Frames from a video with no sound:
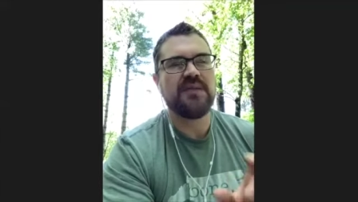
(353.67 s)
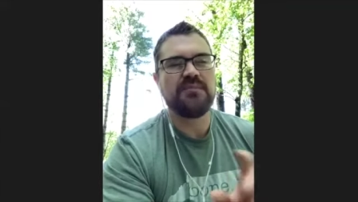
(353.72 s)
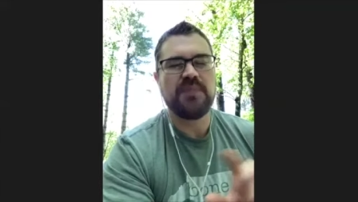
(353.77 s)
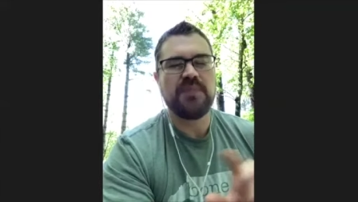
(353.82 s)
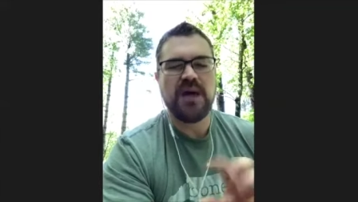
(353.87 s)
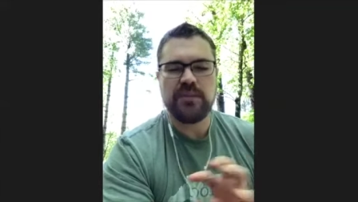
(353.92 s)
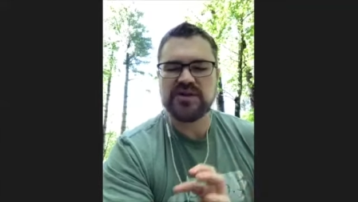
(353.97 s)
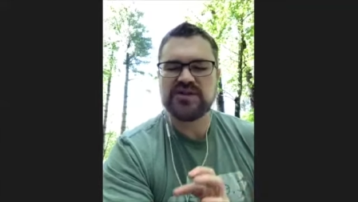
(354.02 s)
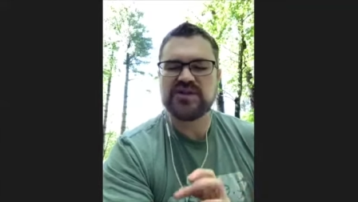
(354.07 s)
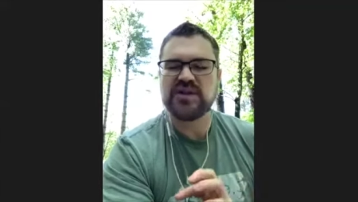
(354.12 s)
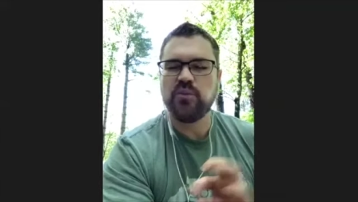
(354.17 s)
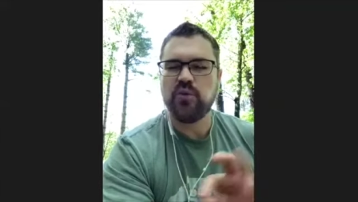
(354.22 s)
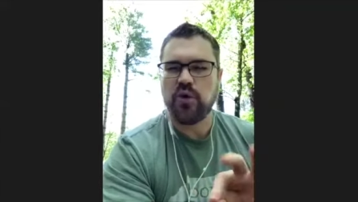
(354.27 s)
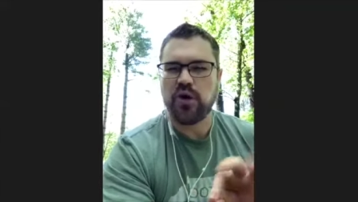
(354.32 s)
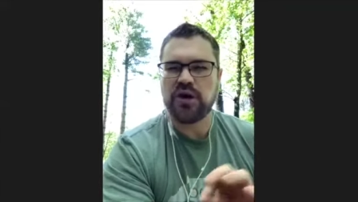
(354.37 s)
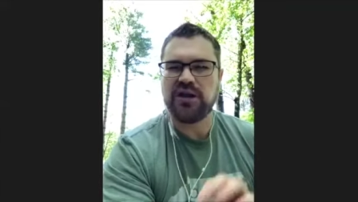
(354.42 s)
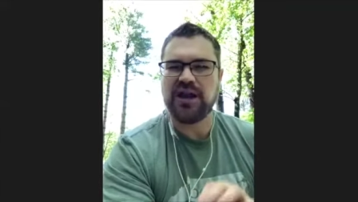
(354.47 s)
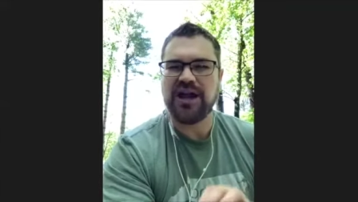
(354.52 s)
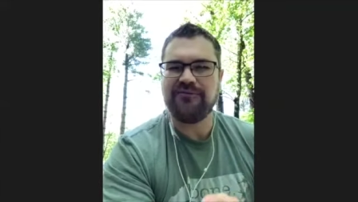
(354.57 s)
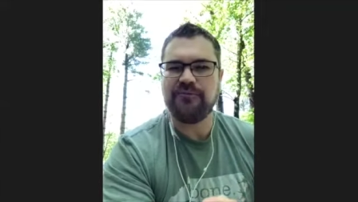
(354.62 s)
Maybe some
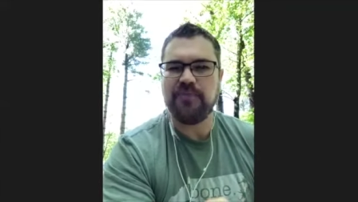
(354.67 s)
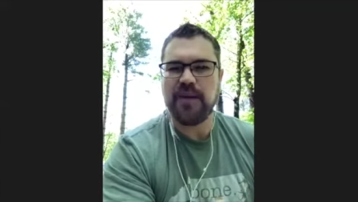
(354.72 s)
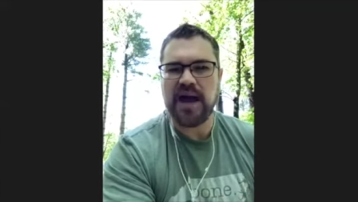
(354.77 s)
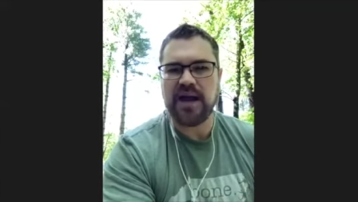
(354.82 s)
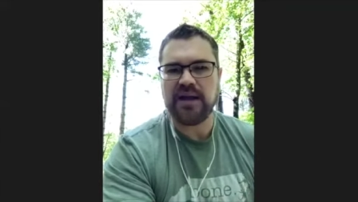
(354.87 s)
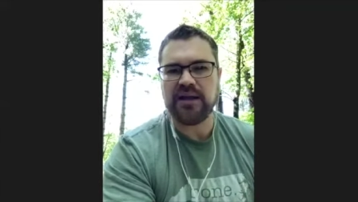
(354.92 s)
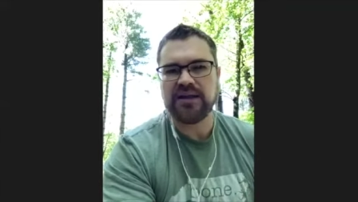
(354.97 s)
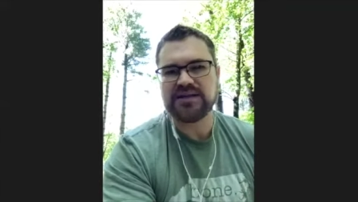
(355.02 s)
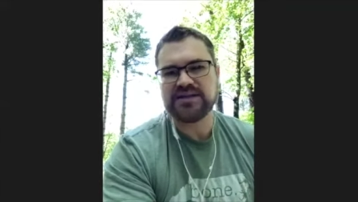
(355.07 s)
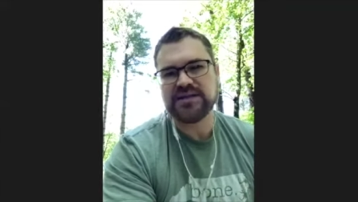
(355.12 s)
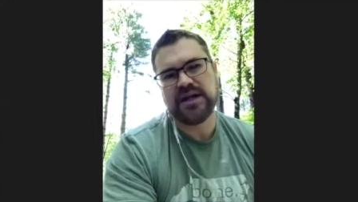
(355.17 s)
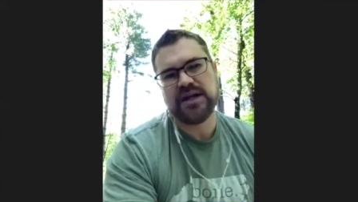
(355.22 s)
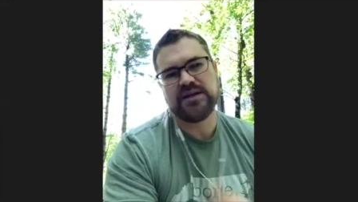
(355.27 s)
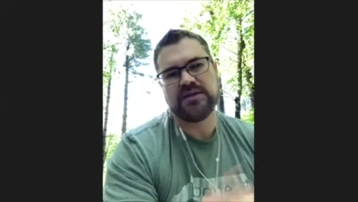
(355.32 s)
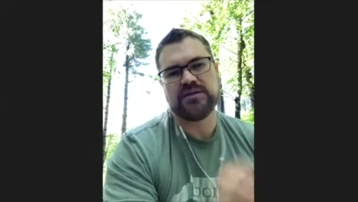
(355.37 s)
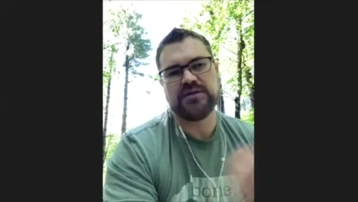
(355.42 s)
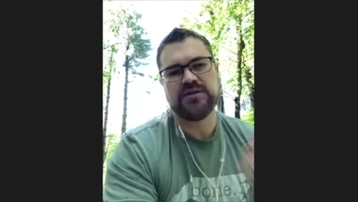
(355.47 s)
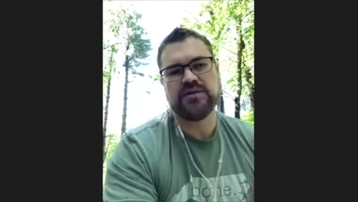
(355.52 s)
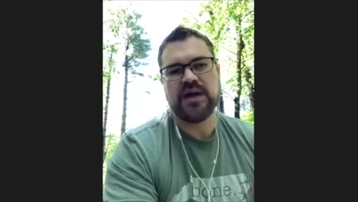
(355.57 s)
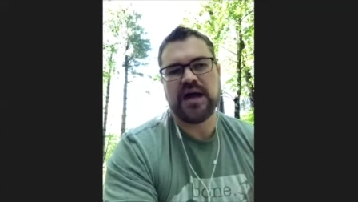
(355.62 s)
work life balance, like
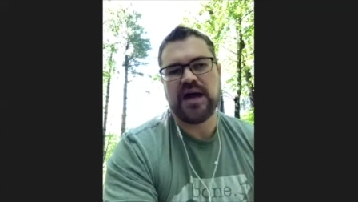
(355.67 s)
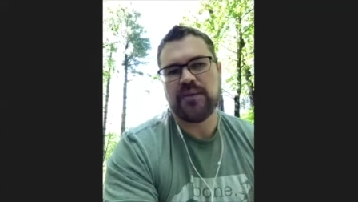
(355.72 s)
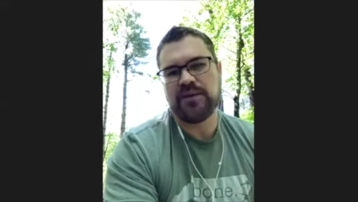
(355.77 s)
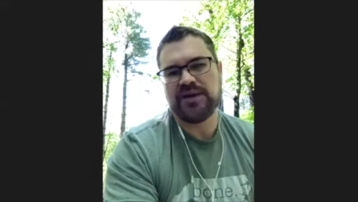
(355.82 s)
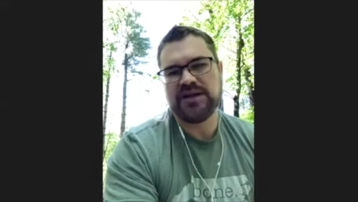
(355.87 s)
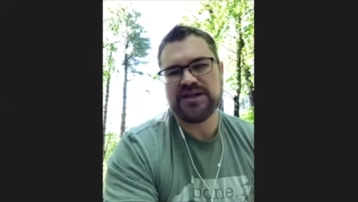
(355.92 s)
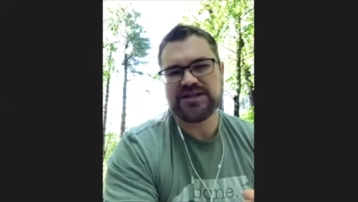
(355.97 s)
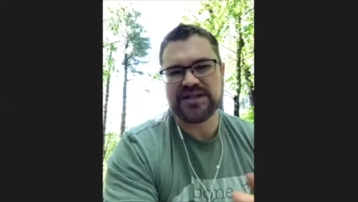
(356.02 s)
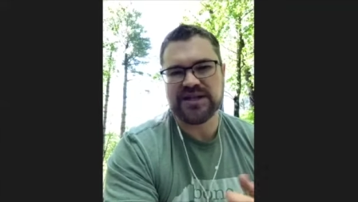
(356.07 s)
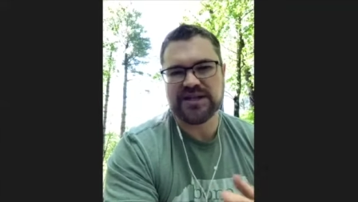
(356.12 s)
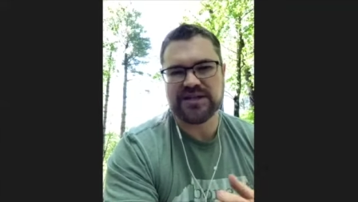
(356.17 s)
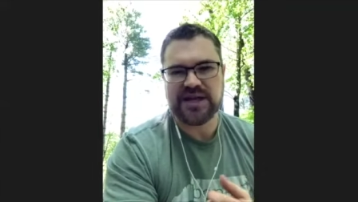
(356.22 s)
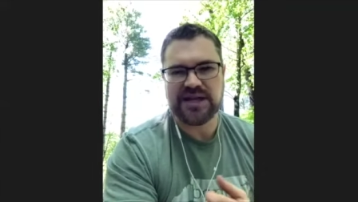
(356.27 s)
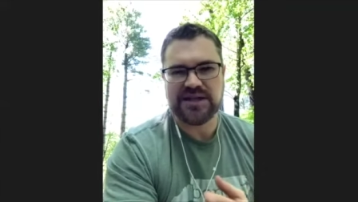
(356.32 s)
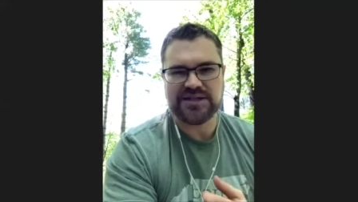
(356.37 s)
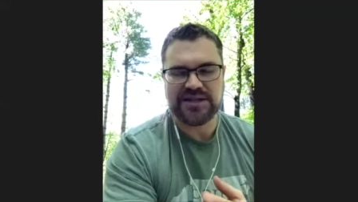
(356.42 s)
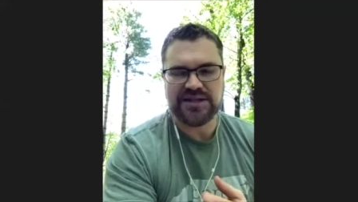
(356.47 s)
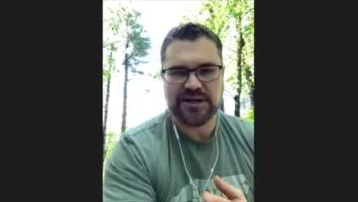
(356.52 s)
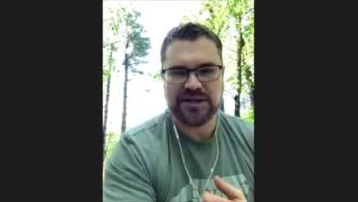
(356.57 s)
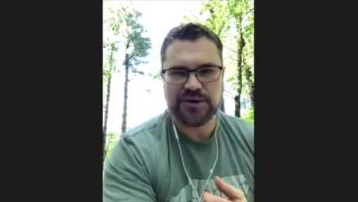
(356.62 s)
do how many sick
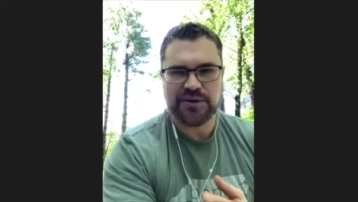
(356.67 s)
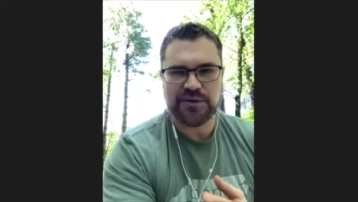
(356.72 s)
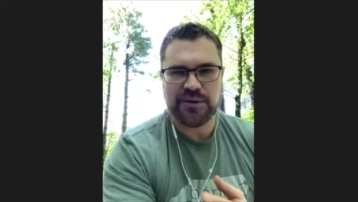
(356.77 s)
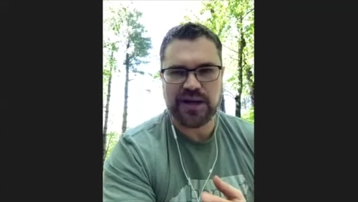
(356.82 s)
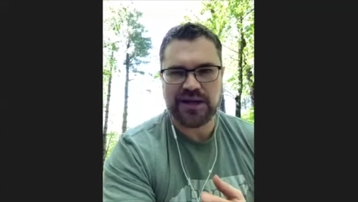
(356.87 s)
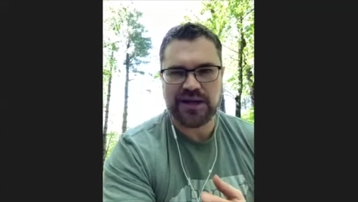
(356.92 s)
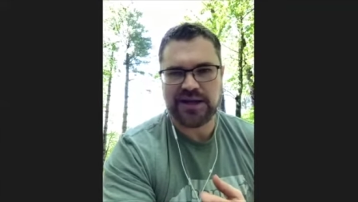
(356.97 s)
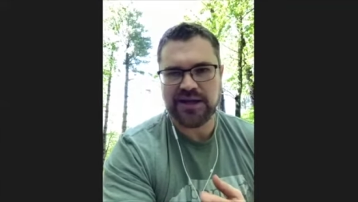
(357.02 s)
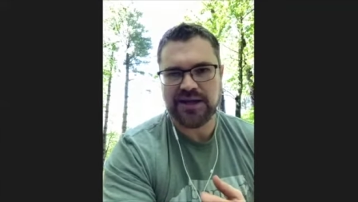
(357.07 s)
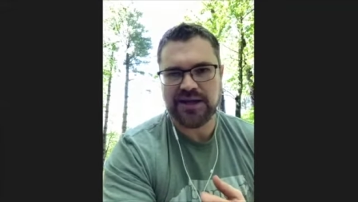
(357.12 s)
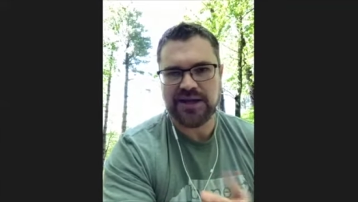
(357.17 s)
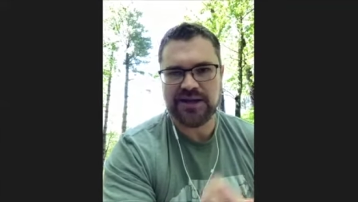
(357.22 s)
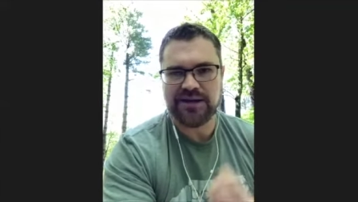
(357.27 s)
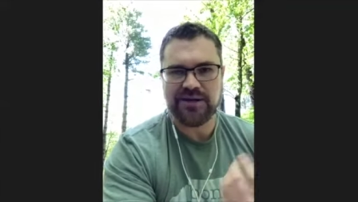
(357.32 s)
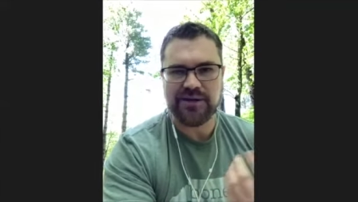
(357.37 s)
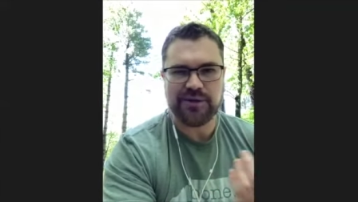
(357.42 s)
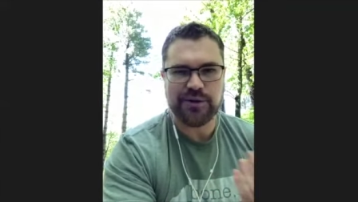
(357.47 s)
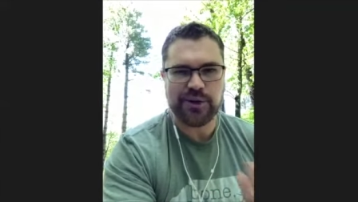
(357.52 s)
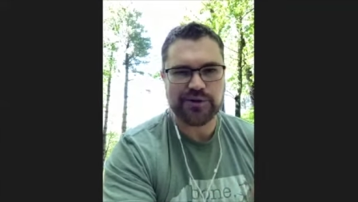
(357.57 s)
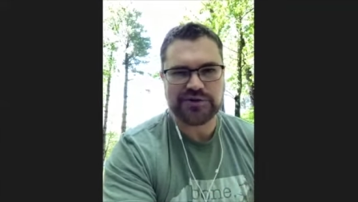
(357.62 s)
days a year do I get?
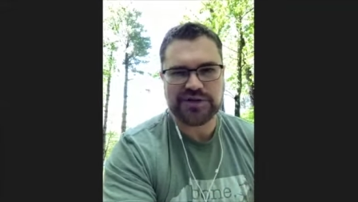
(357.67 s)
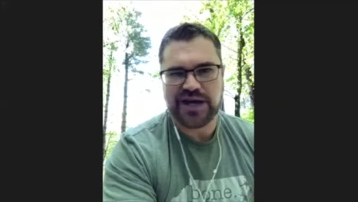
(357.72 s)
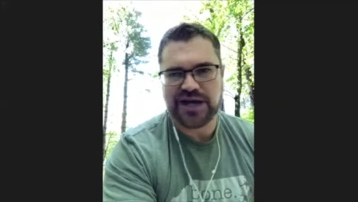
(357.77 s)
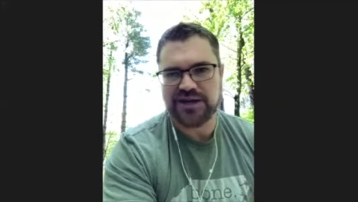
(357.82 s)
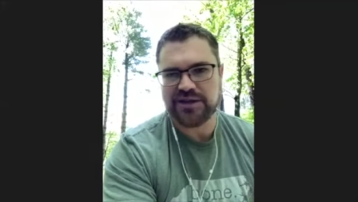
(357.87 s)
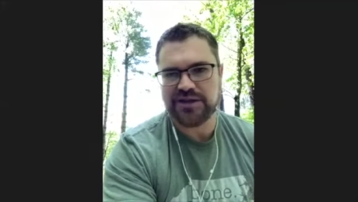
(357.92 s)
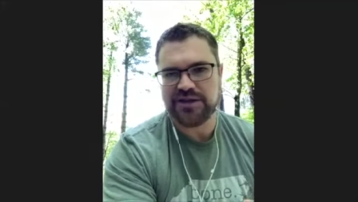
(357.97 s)
Uh, those kind of